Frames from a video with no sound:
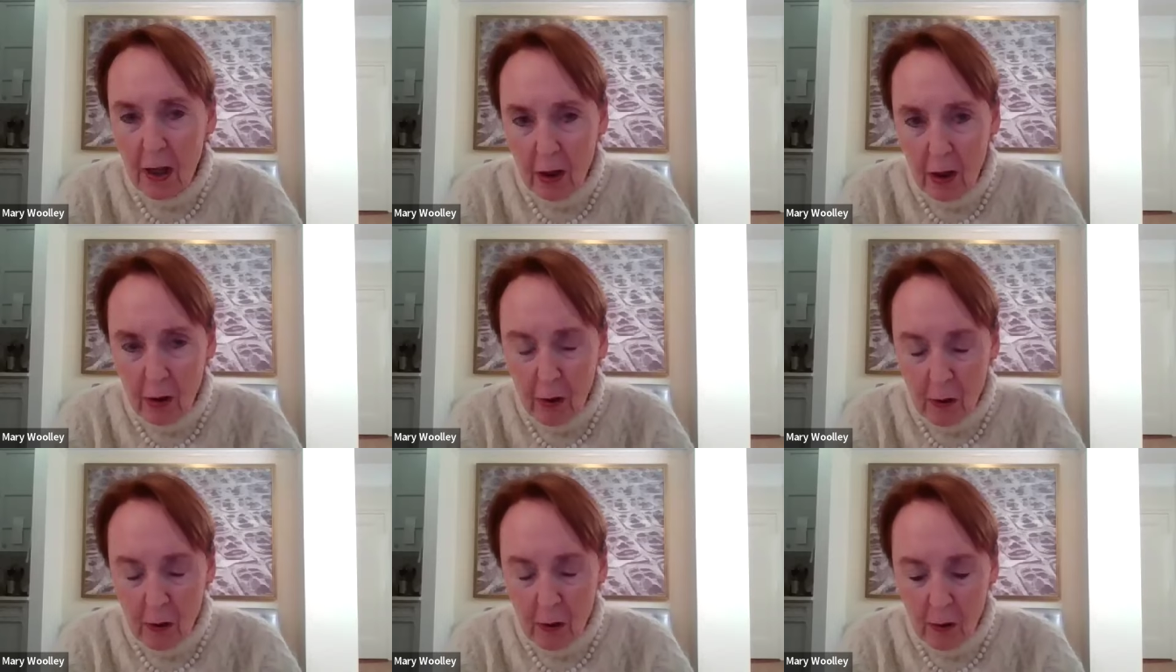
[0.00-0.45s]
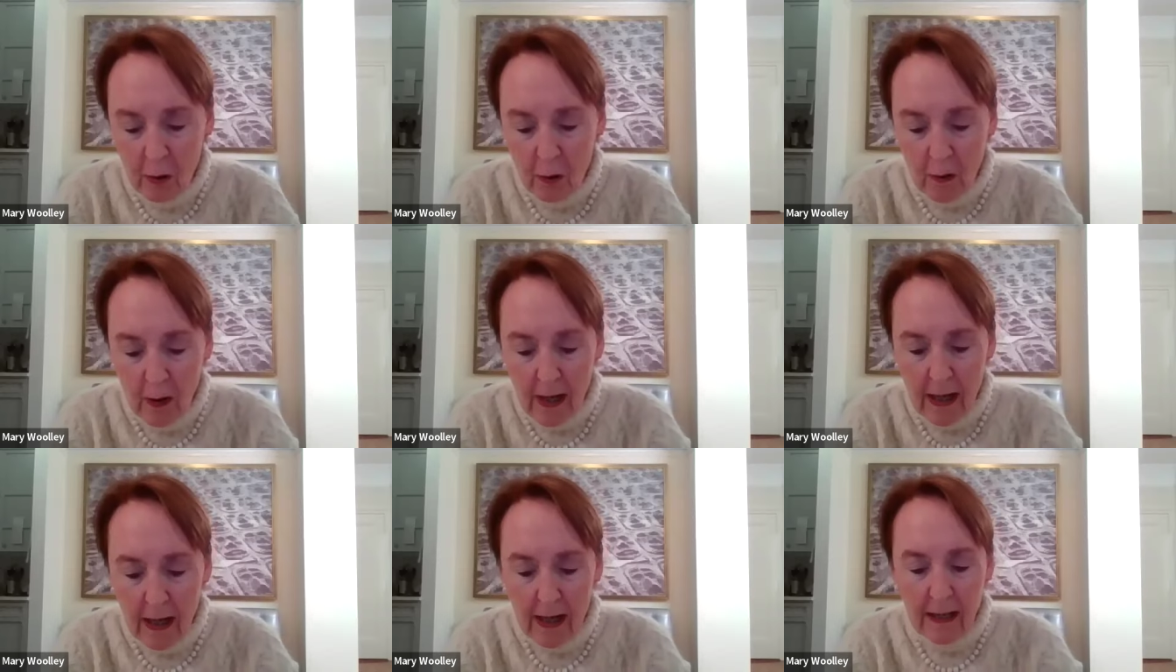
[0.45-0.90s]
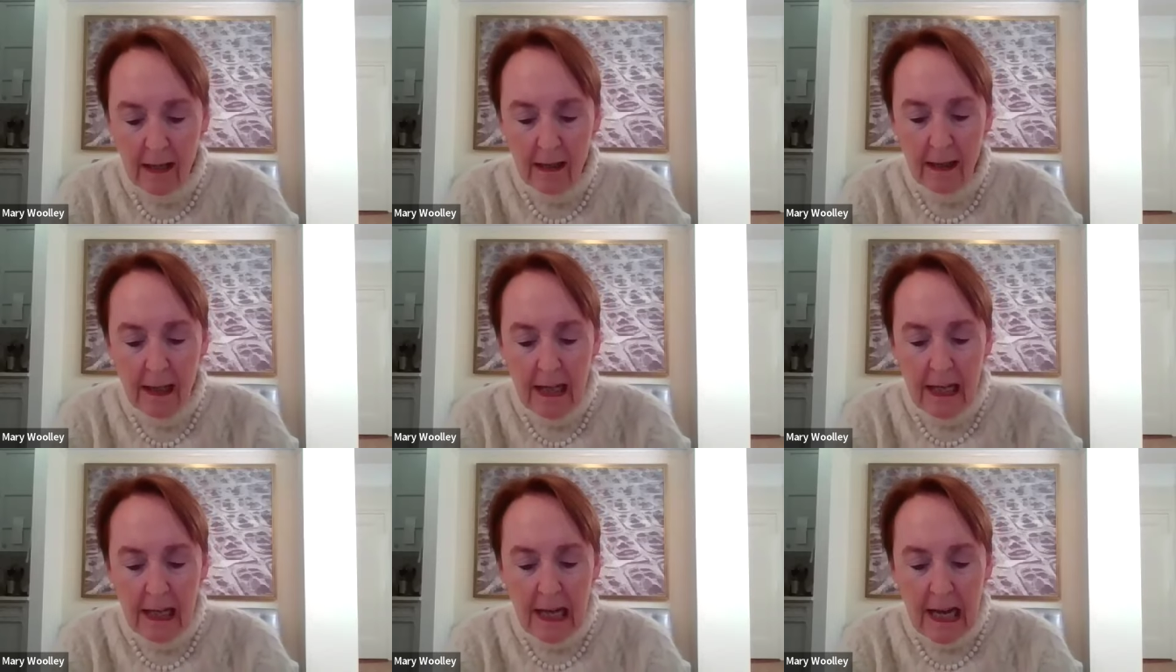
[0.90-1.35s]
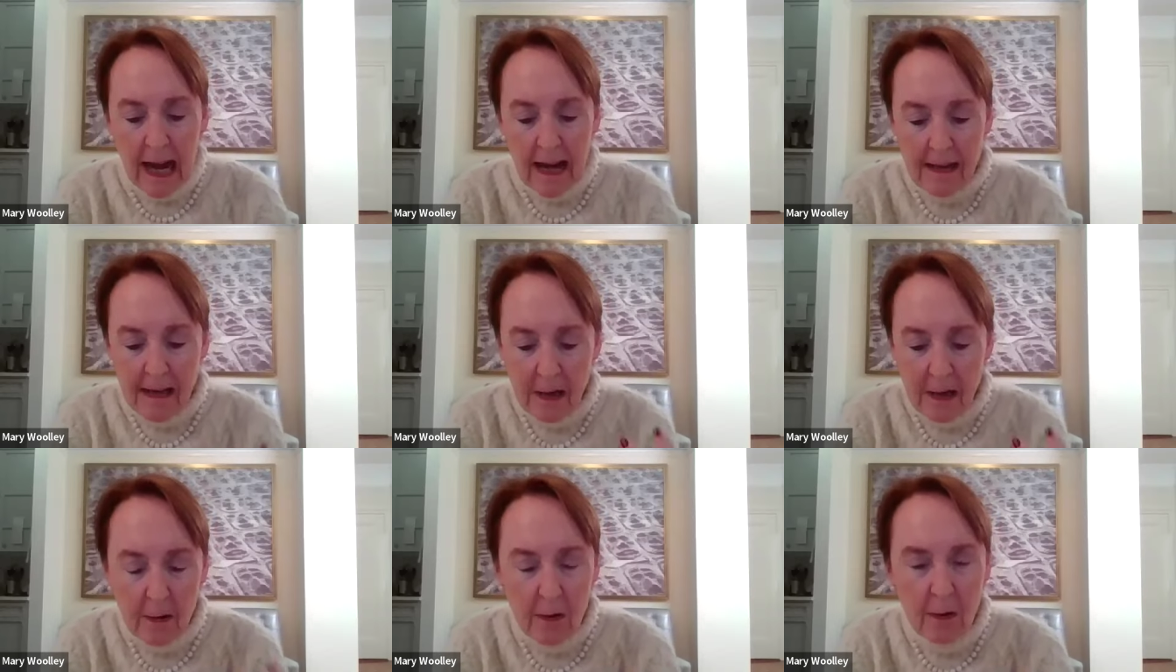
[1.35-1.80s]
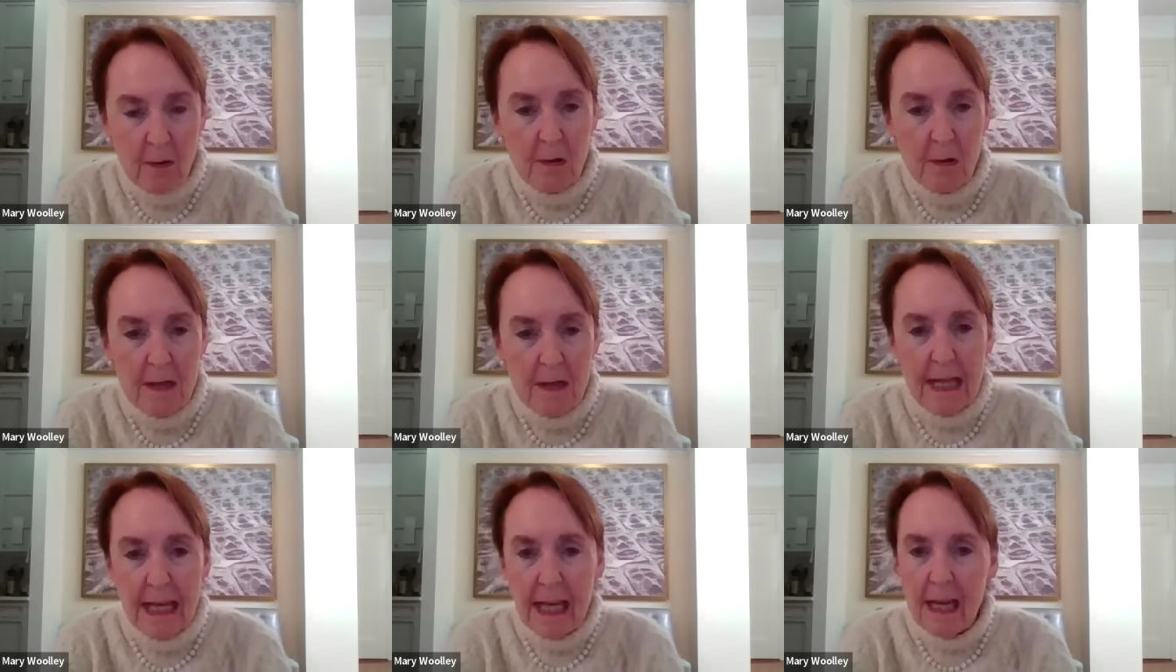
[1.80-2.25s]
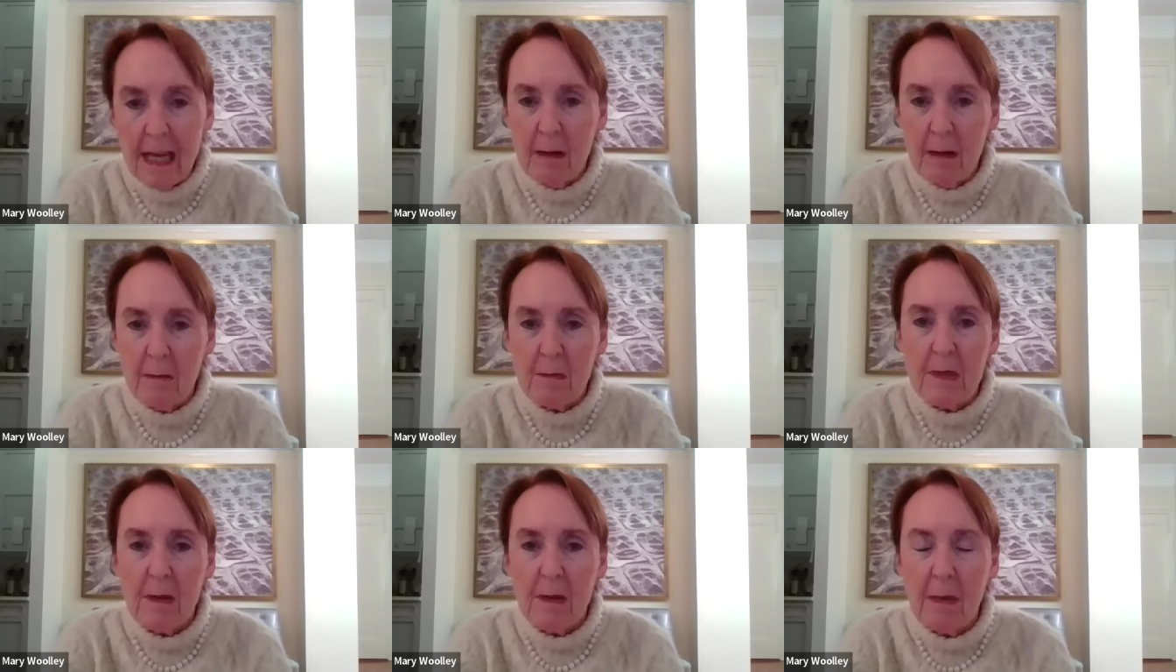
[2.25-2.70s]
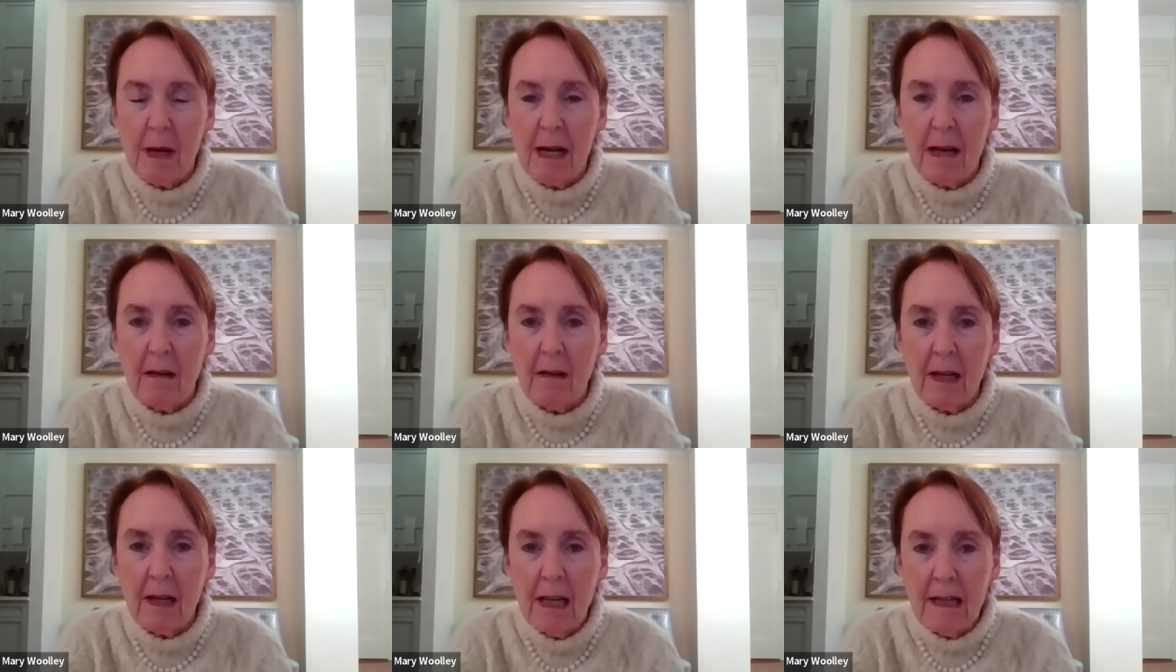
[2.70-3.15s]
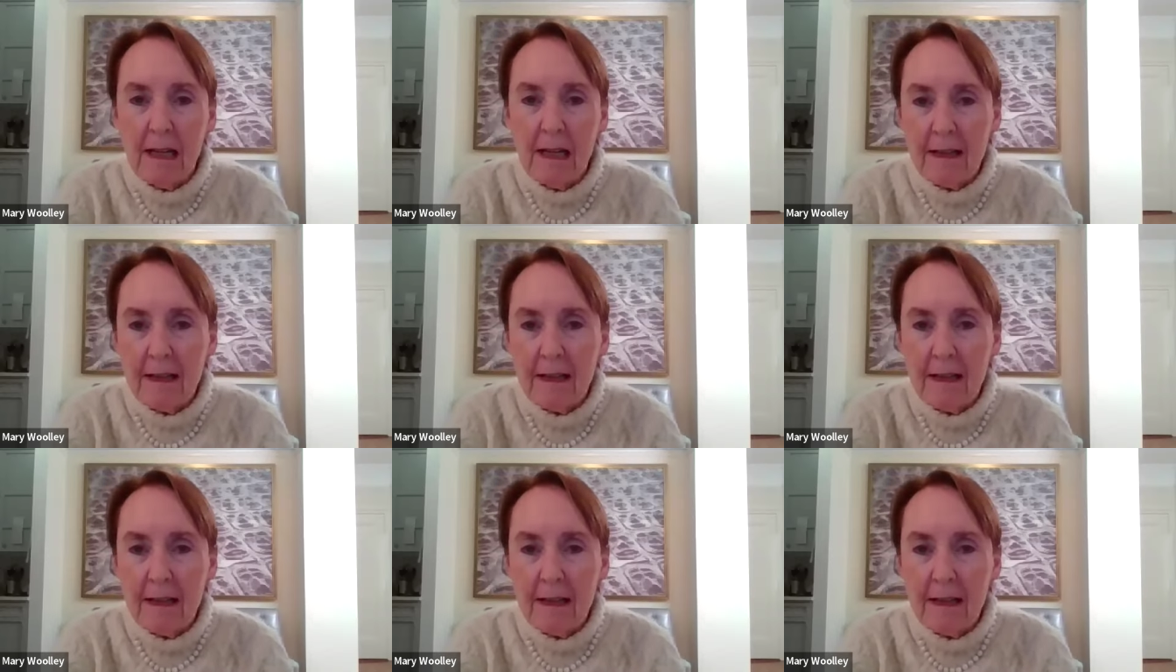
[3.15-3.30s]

you and I hear those themes about